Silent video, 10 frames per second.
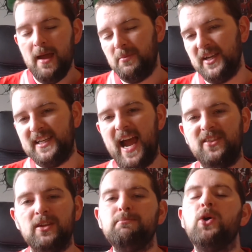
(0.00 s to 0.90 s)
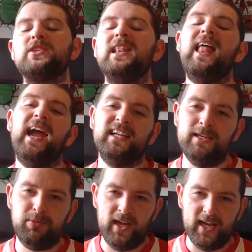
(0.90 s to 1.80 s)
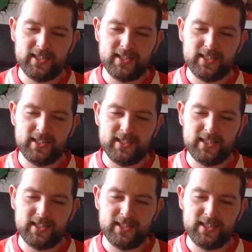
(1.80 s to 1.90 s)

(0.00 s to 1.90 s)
But again, the most likely player